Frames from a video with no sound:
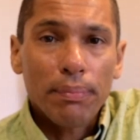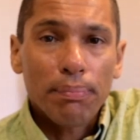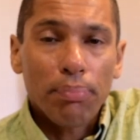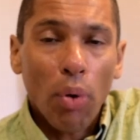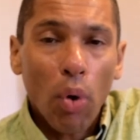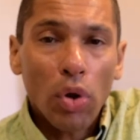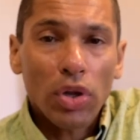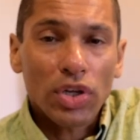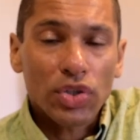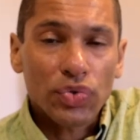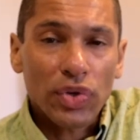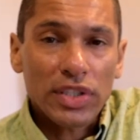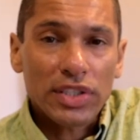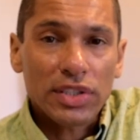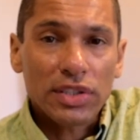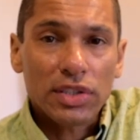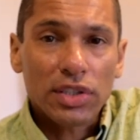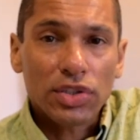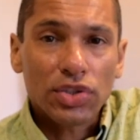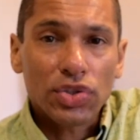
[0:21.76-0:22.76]
Paul
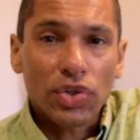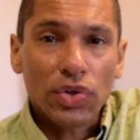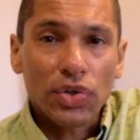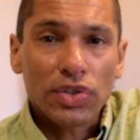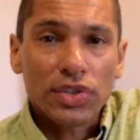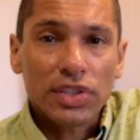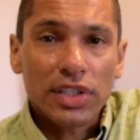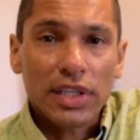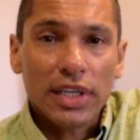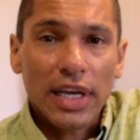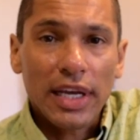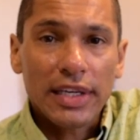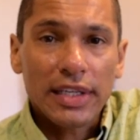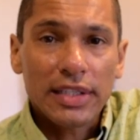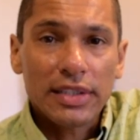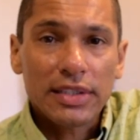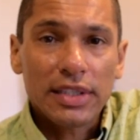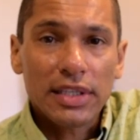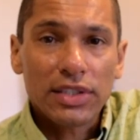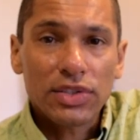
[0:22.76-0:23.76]
addresses the church and
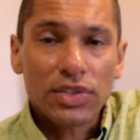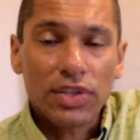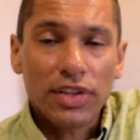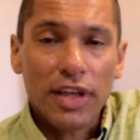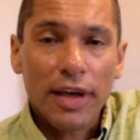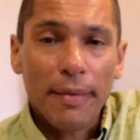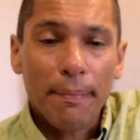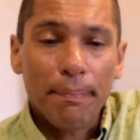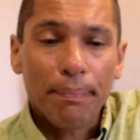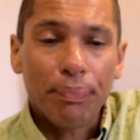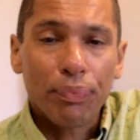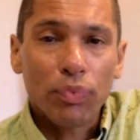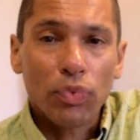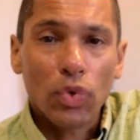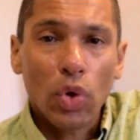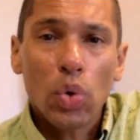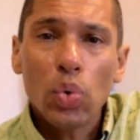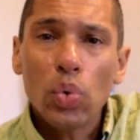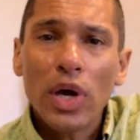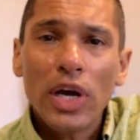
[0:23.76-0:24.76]
he says to them,
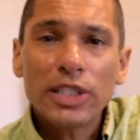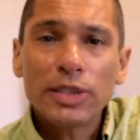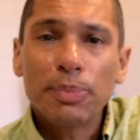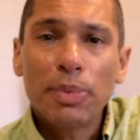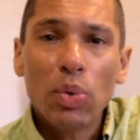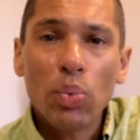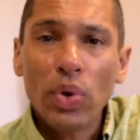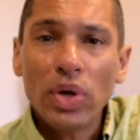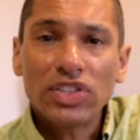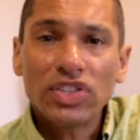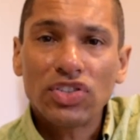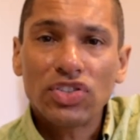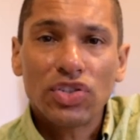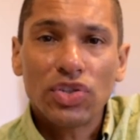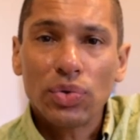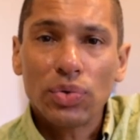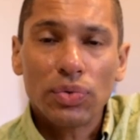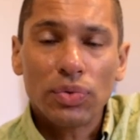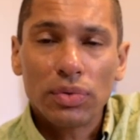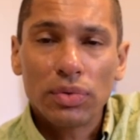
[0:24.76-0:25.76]
who has bewitched you?
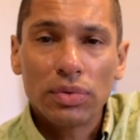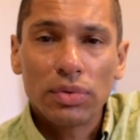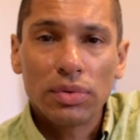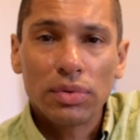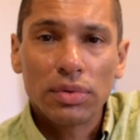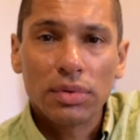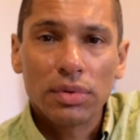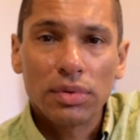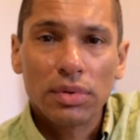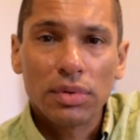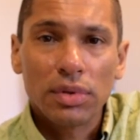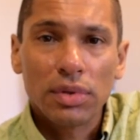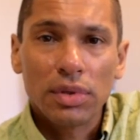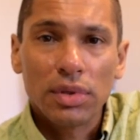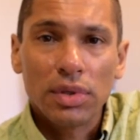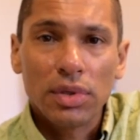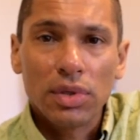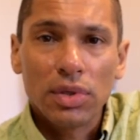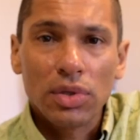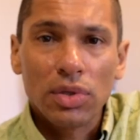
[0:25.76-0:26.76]

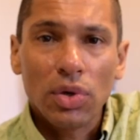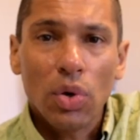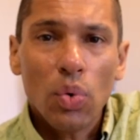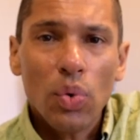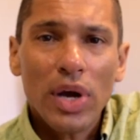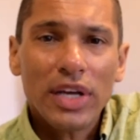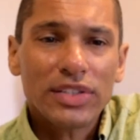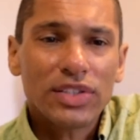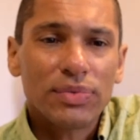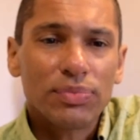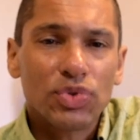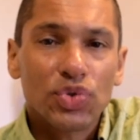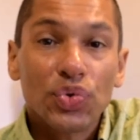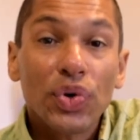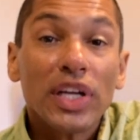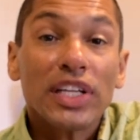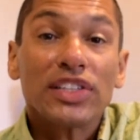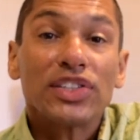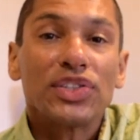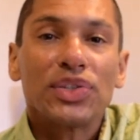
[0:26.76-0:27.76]
Who has
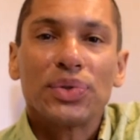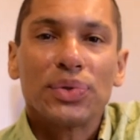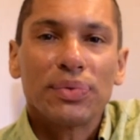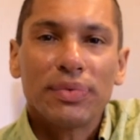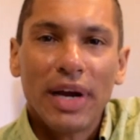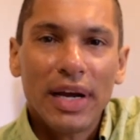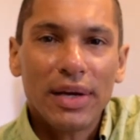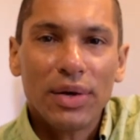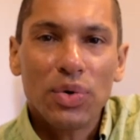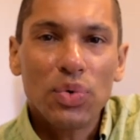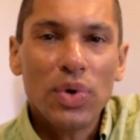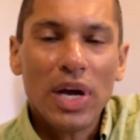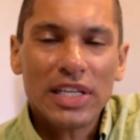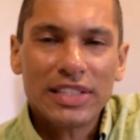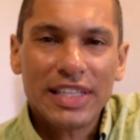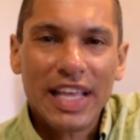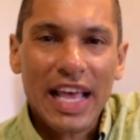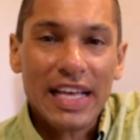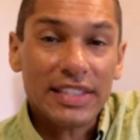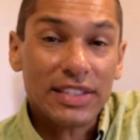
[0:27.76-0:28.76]
tricked you, right? Who
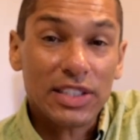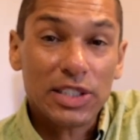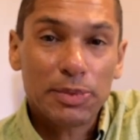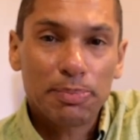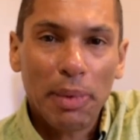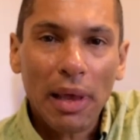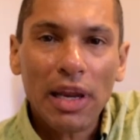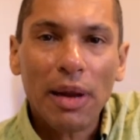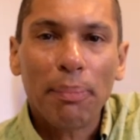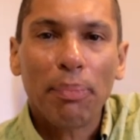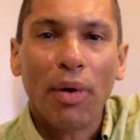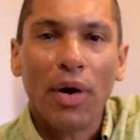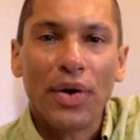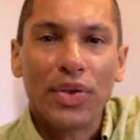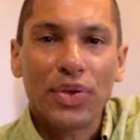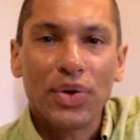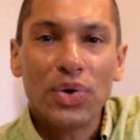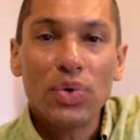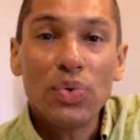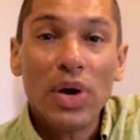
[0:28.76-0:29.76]
has cast a spell upon
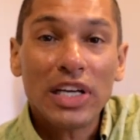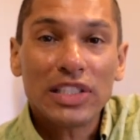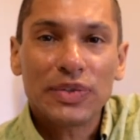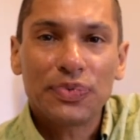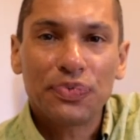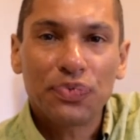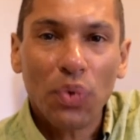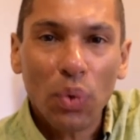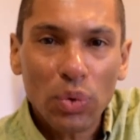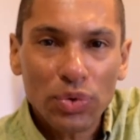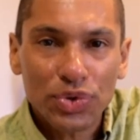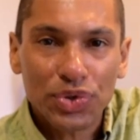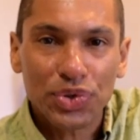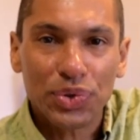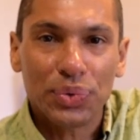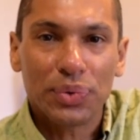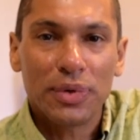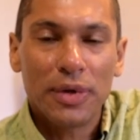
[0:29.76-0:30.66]
you? Who has fooled you?